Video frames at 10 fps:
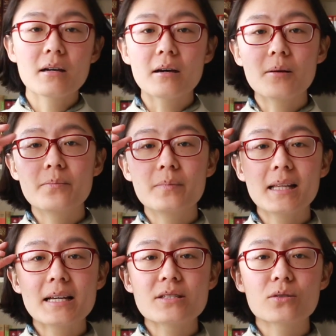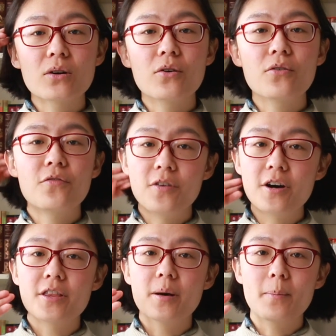Let's go
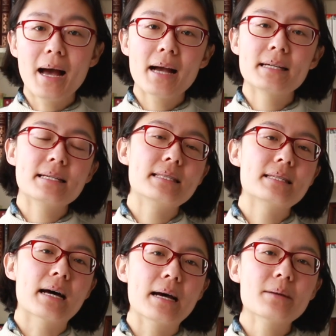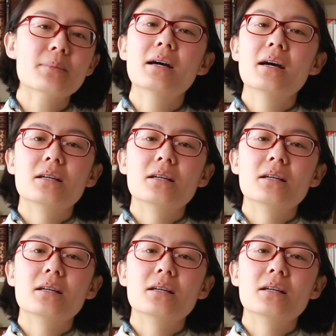further back in time